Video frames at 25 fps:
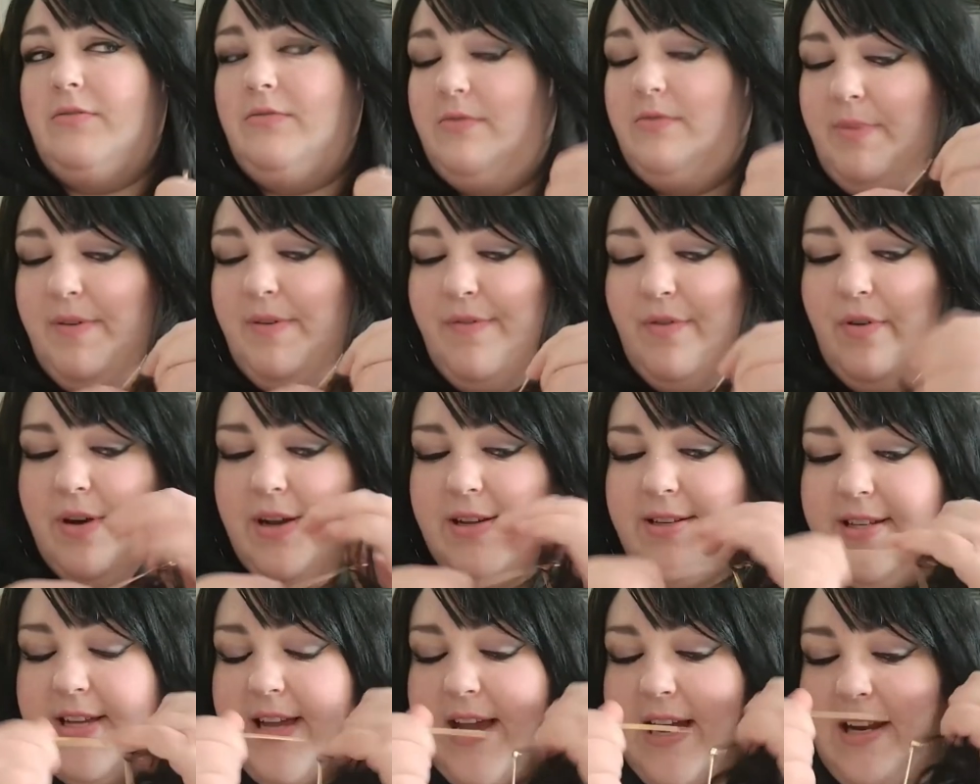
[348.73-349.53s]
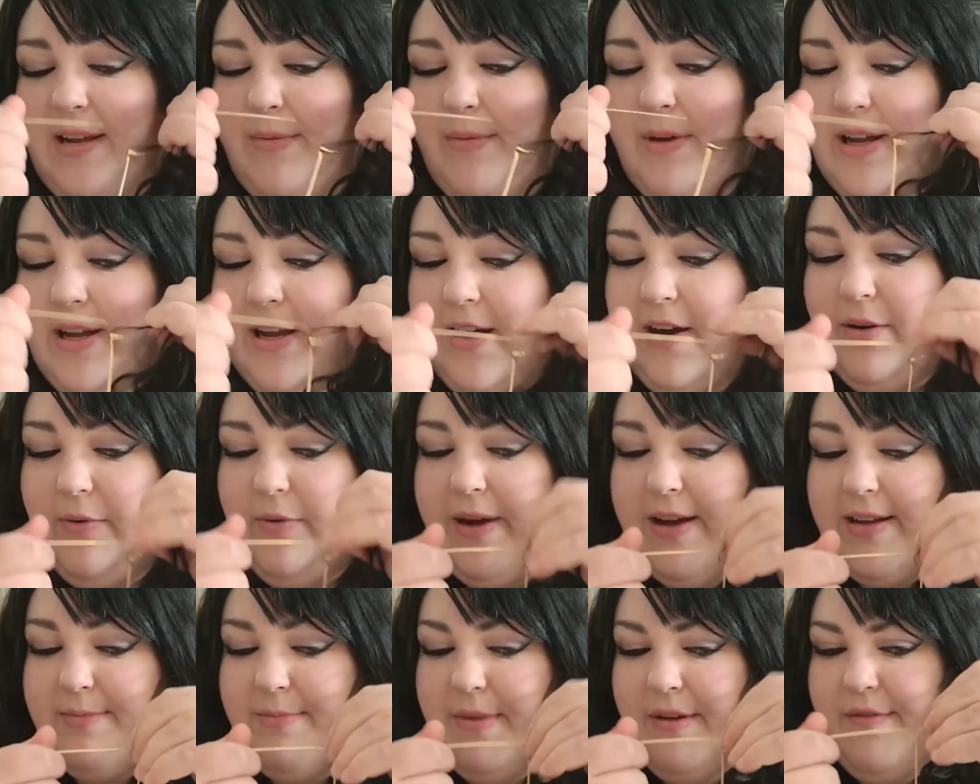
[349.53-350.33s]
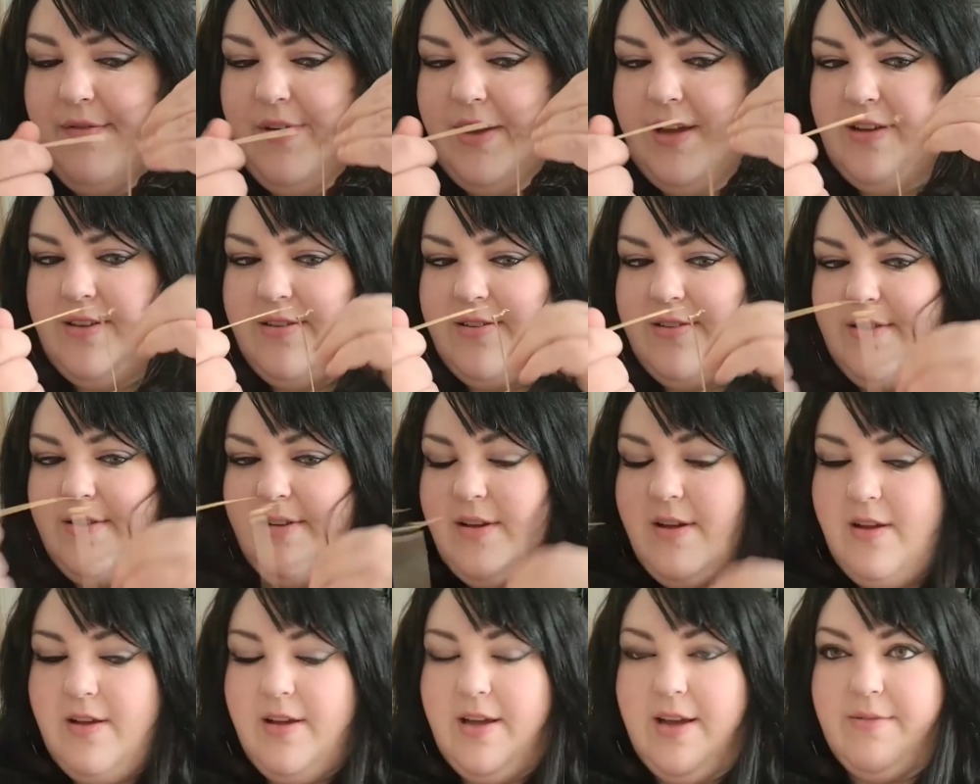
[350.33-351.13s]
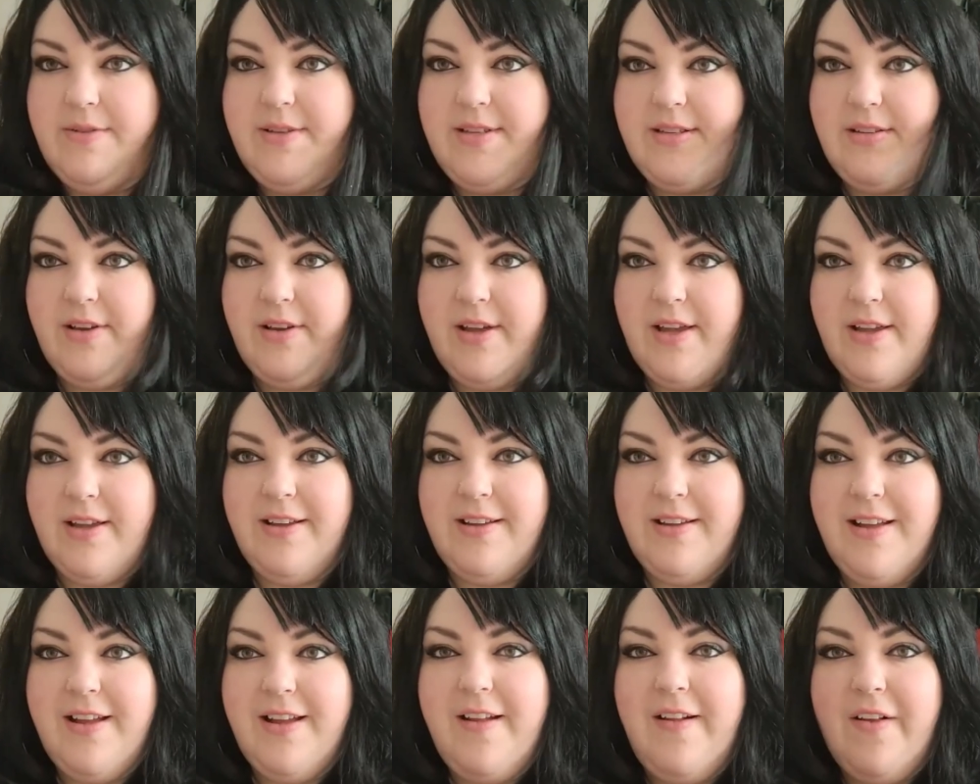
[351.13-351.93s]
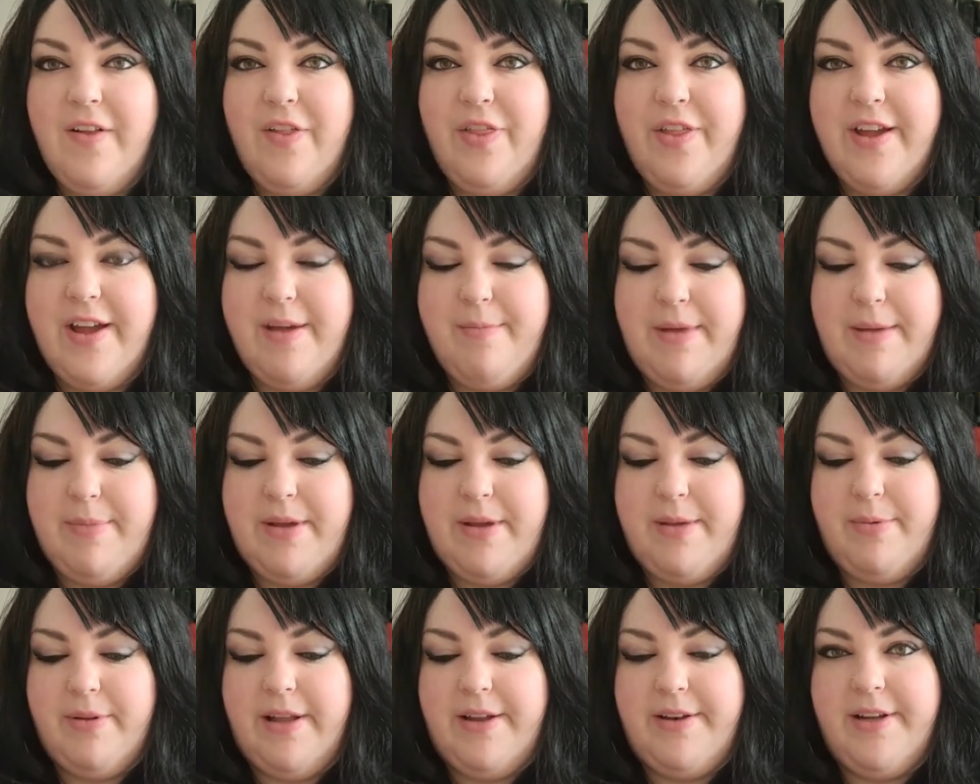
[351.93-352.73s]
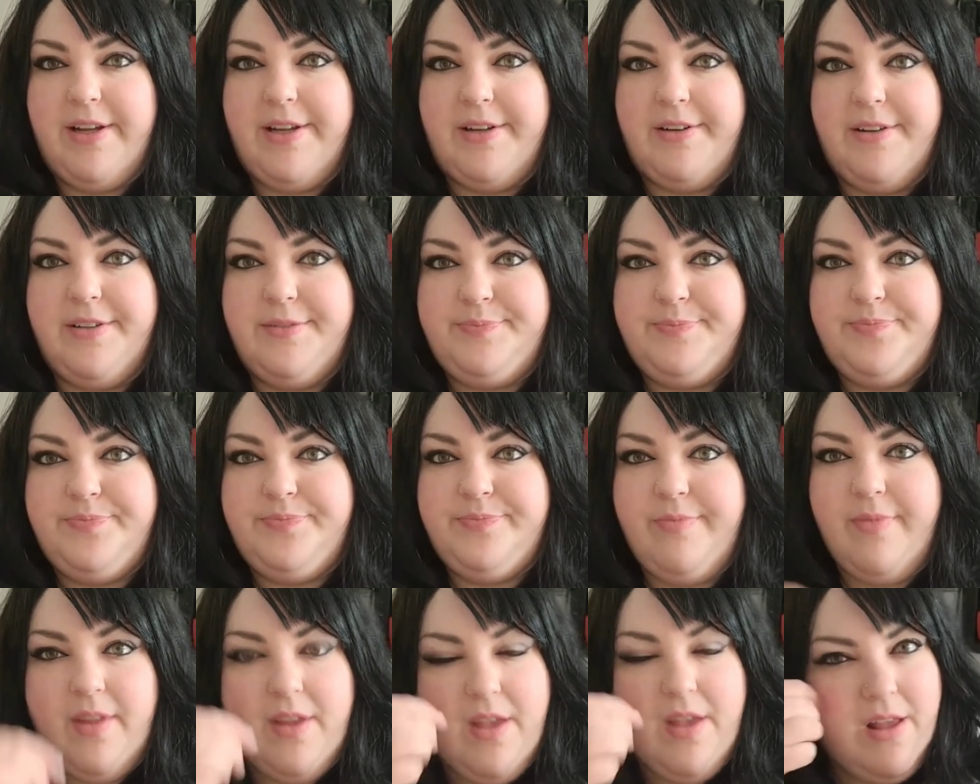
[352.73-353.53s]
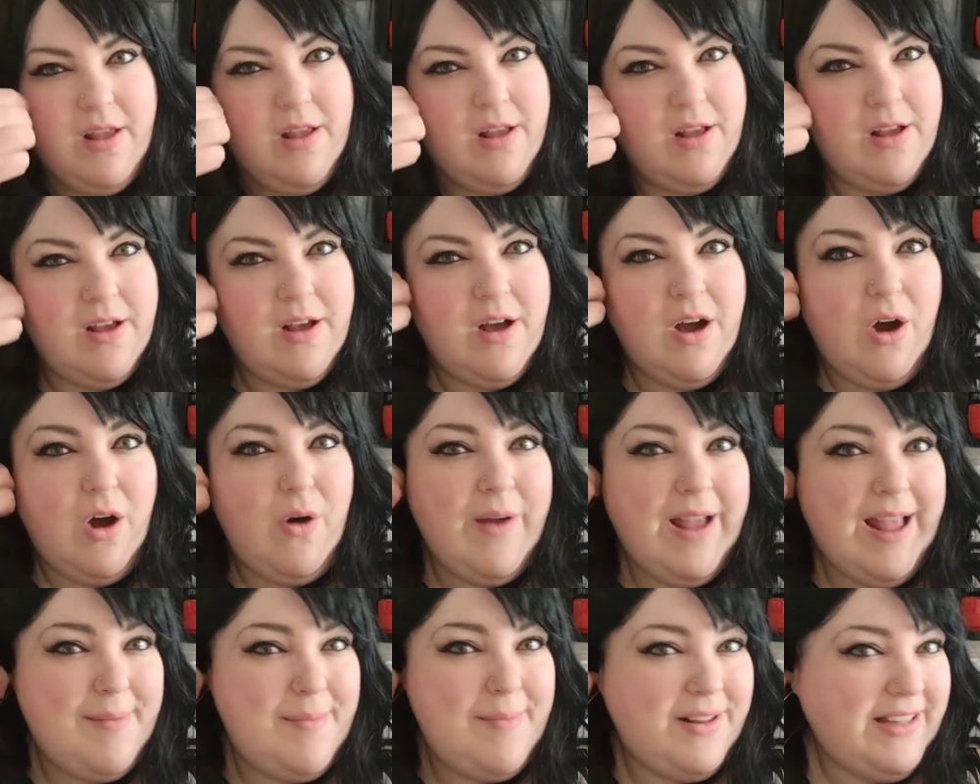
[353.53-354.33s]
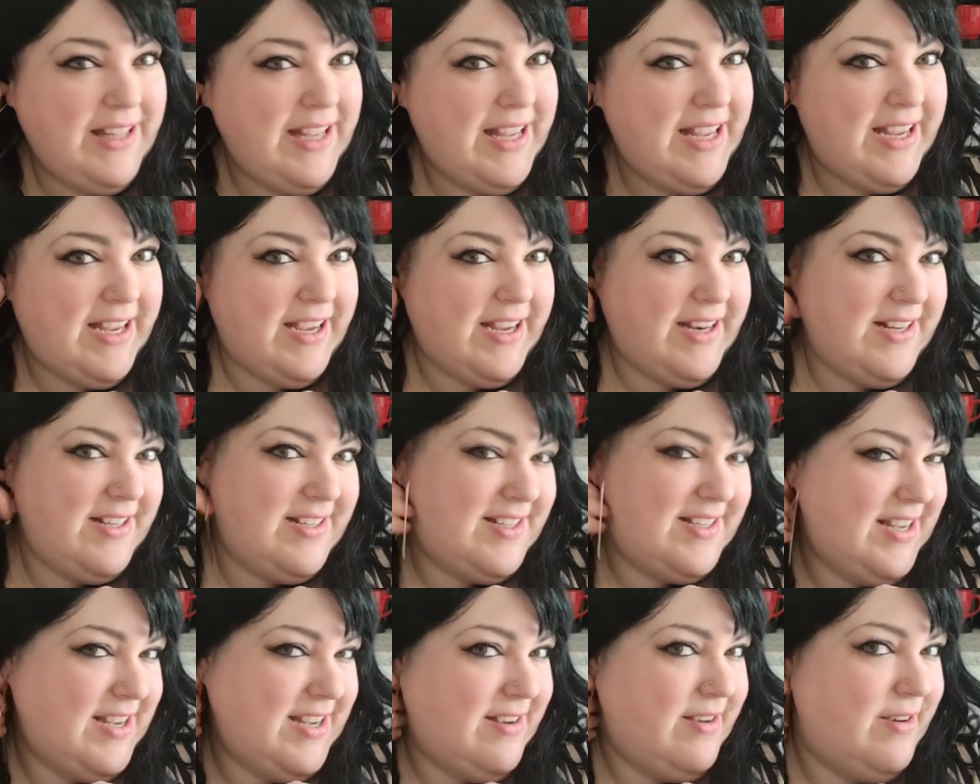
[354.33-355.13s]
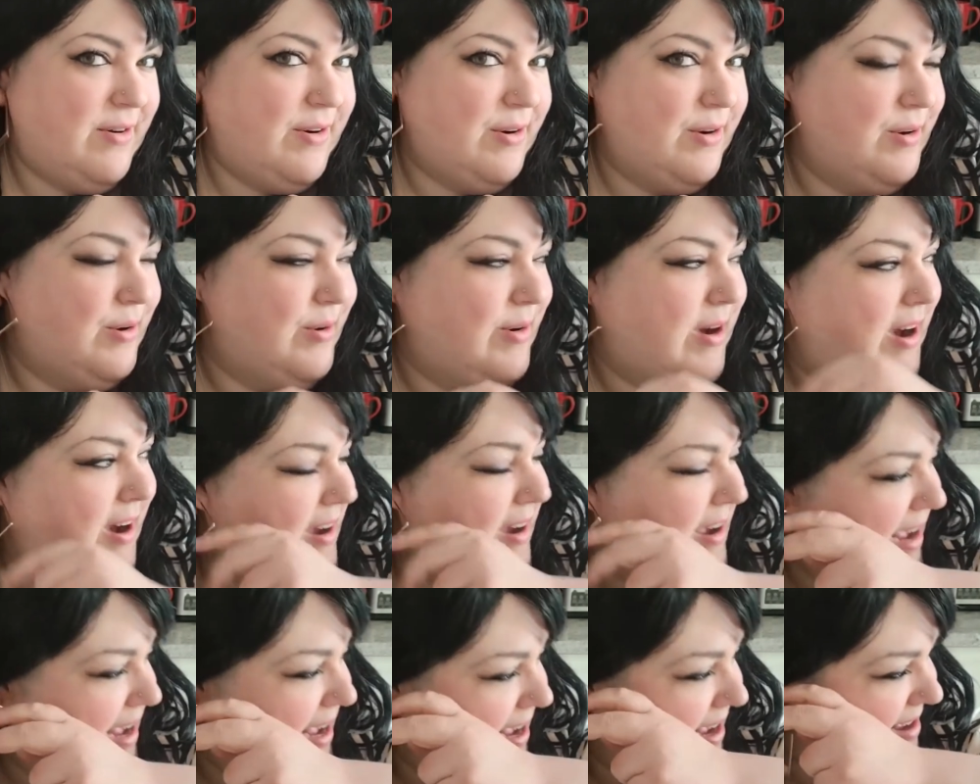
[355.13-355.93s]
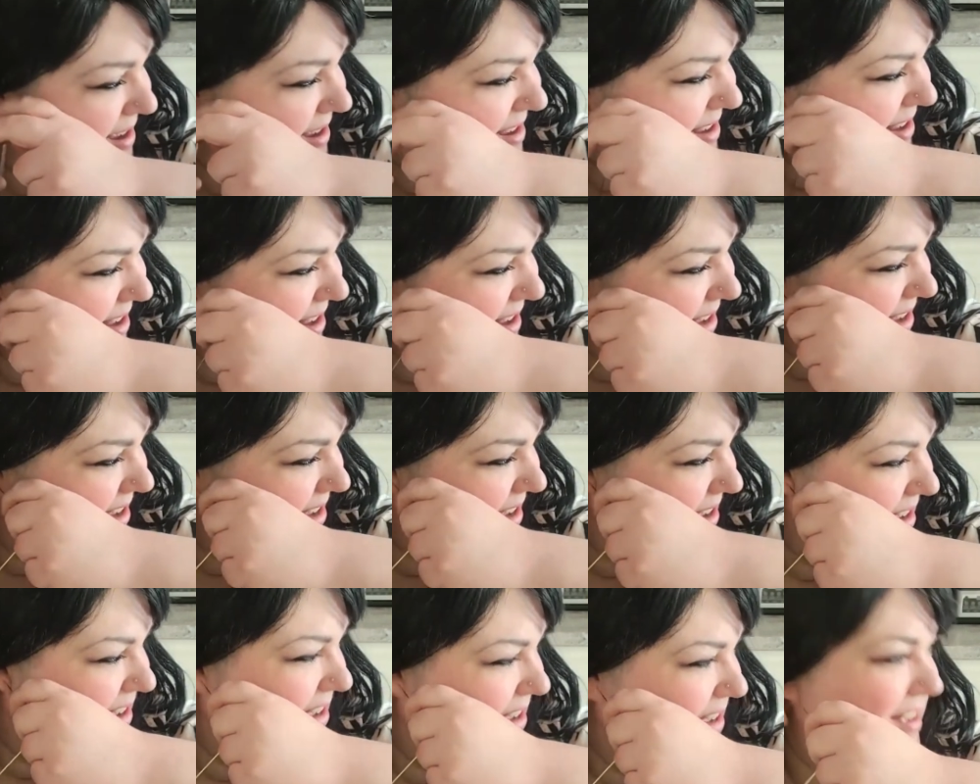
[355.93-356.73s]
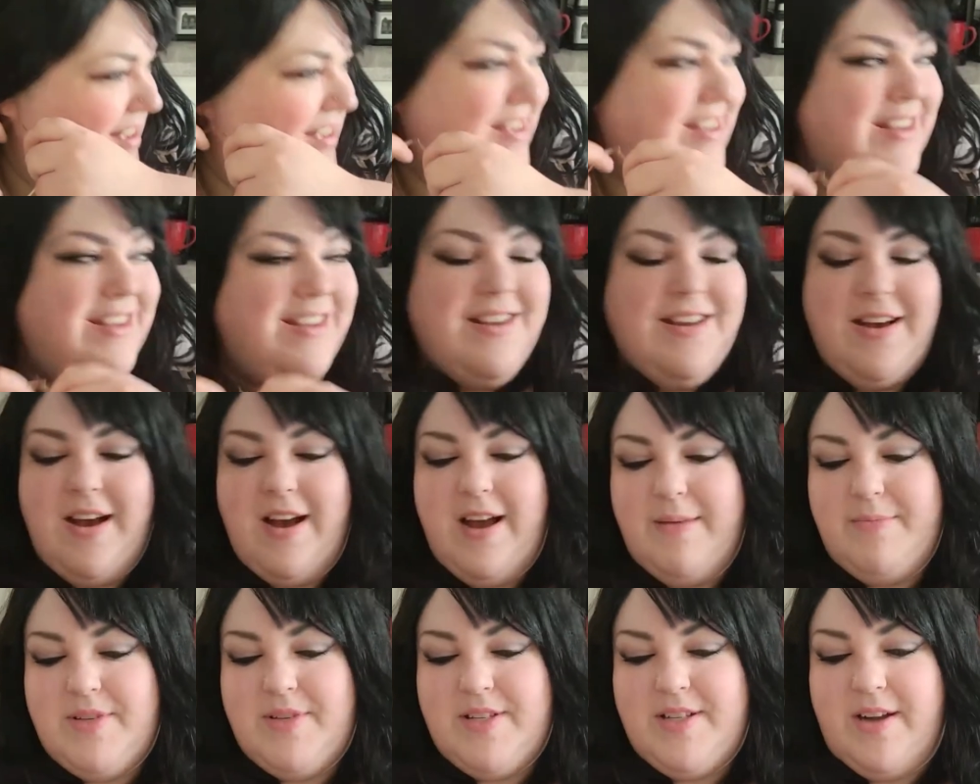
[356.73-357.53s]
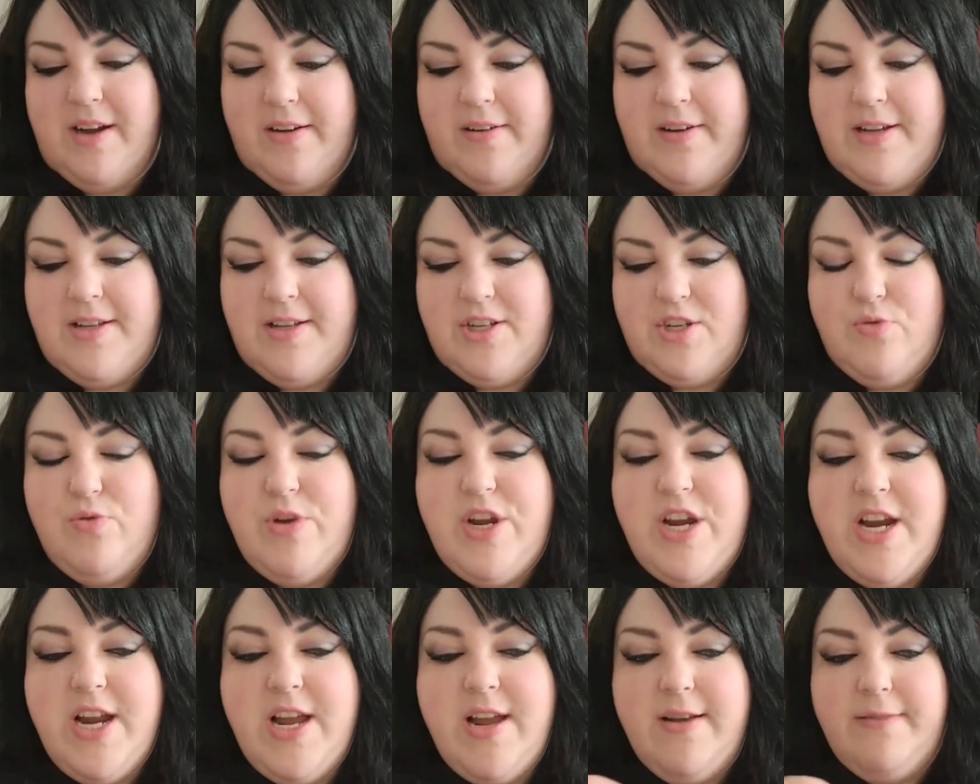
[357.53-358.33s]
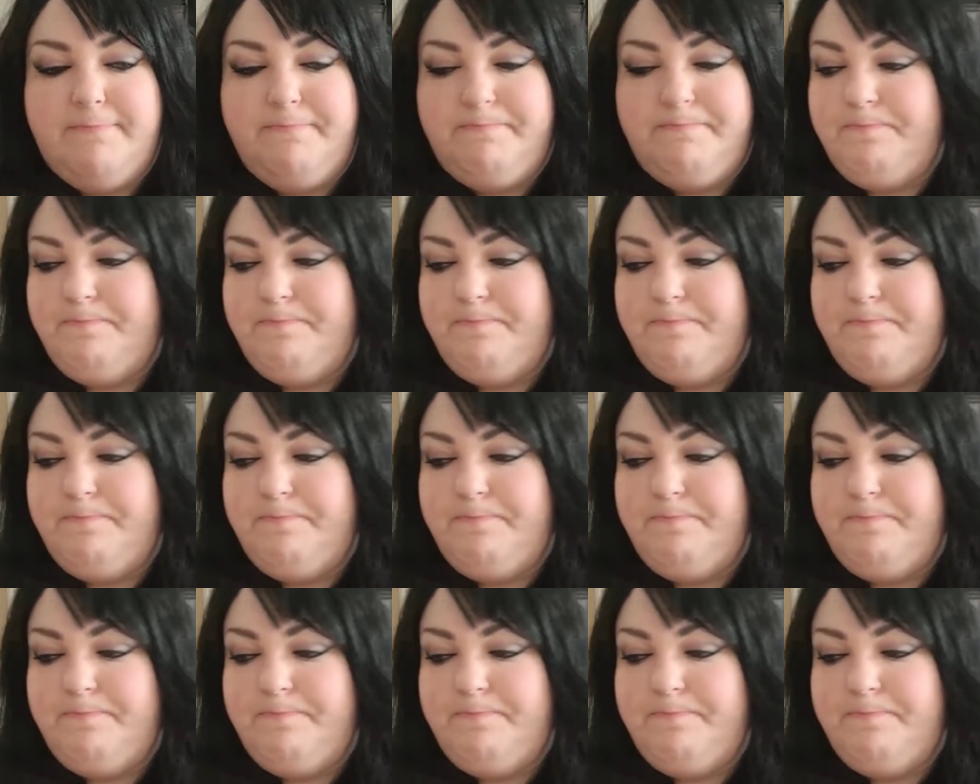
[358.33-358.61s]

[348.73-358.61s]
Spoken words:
Before I see anybody, I gotta wax my face. I was looking. Good thing I met people at night. Oh, Emily! I didn't see you! Hi! I'm sorry, sweetie.